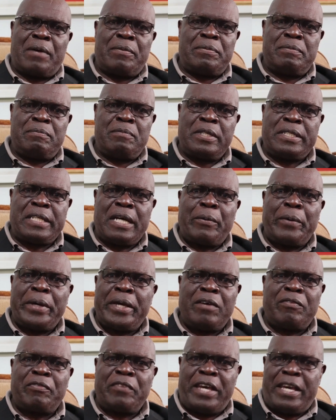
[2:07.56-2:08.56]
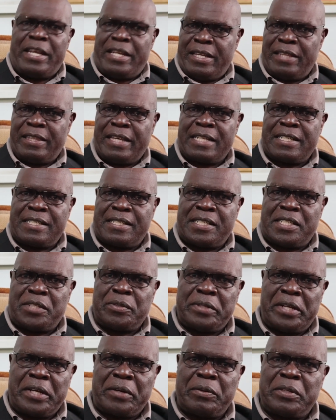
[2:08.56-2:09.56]
I'm not aware of any that is
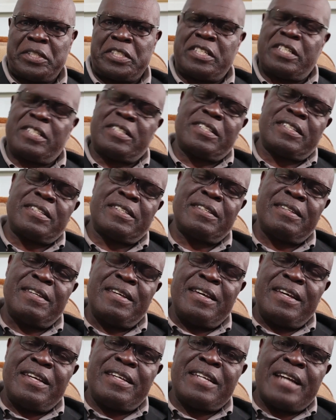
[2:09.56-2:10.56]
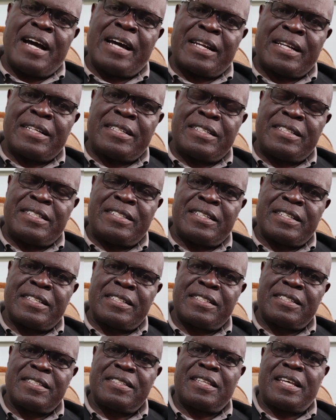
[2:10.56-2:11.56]
still negotiating in
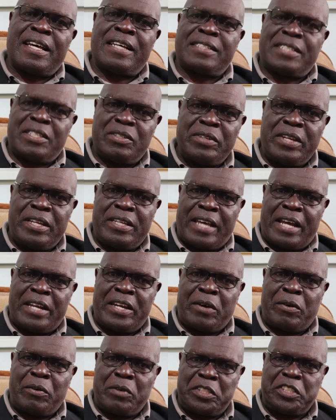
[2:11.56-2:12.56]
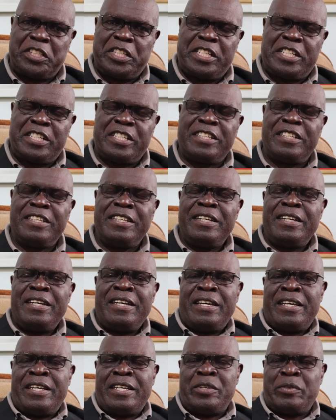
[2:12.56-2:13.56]
RTGS. They are negotiating
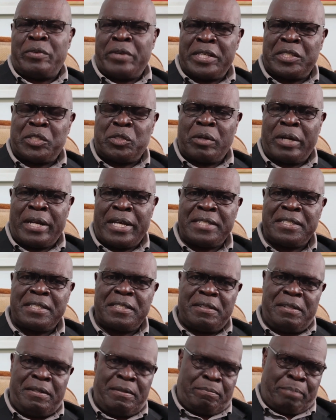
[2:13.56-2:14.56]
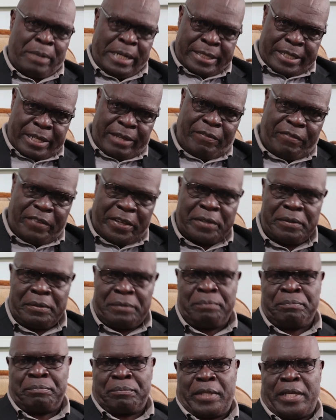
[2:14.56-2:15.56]
in US dollars, but giving
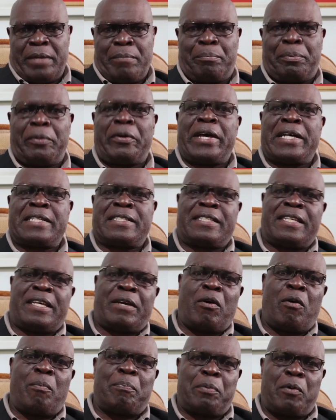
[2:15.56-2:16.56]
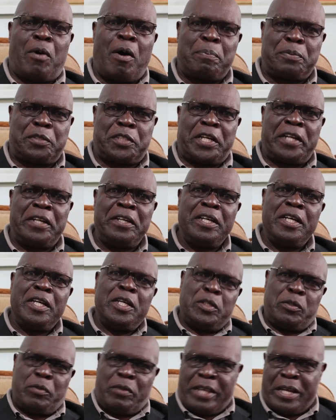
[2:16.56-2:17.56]
employers the option
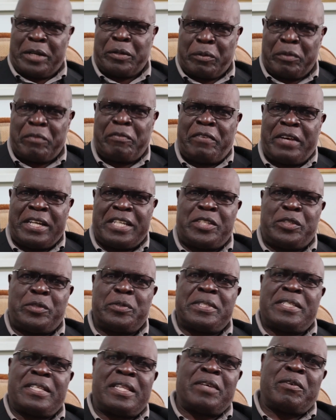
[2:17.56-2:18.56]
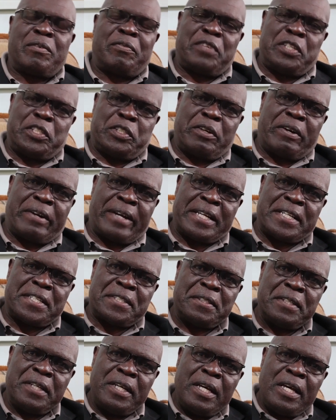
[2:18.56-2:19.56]
to then convert using the official
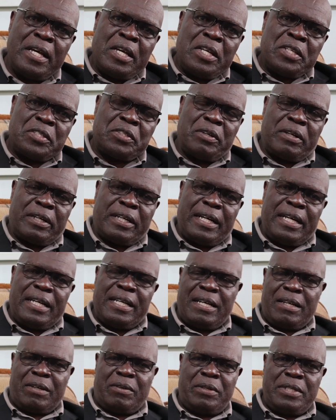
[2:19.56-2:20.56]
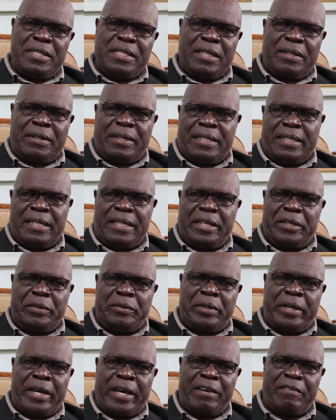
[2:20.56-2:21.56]
rate. So consequently,
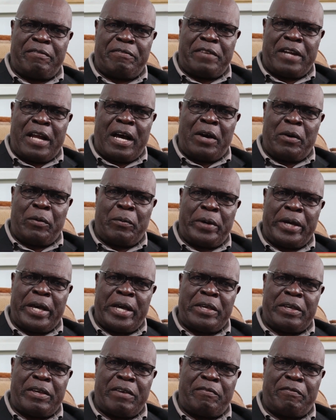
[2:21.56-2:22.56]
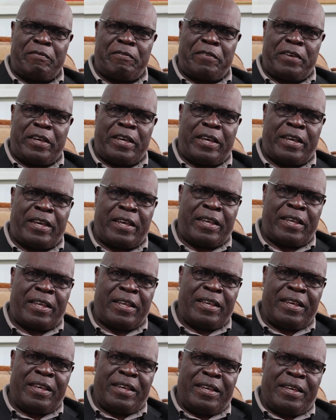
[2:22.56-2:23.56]
you have now where you have
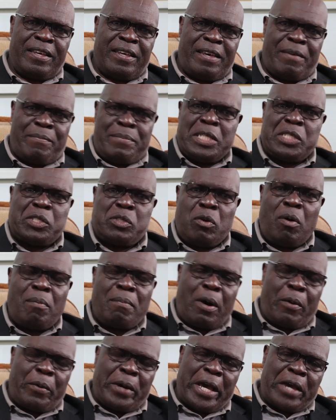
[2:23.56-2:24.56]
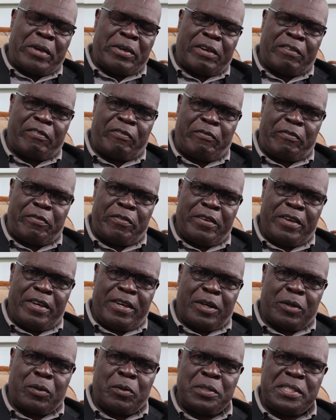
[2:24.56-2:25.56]
a misnomer where you have
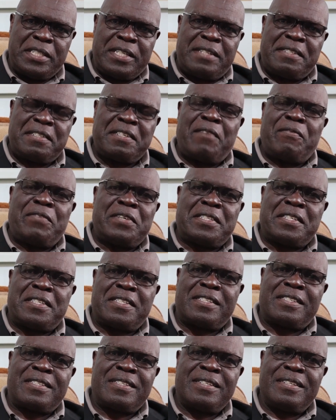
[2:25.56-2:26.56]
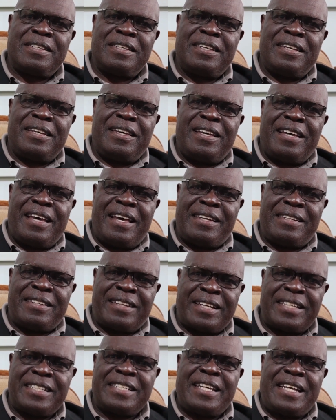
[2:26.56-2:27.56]
goods and services and
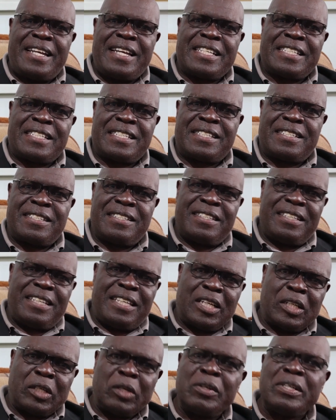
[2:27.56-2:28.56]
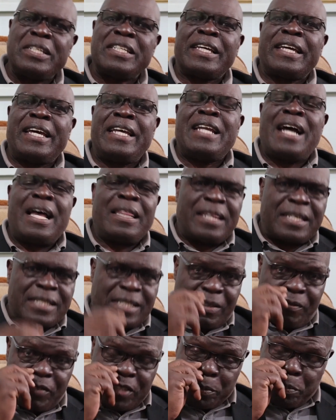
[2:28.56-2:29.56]
retailers, including any other
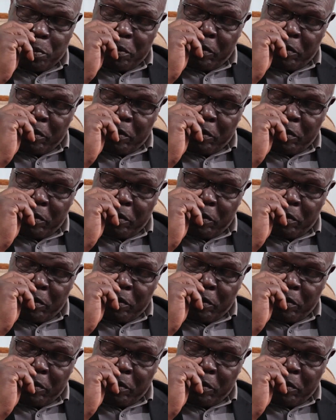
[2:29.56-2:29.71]
service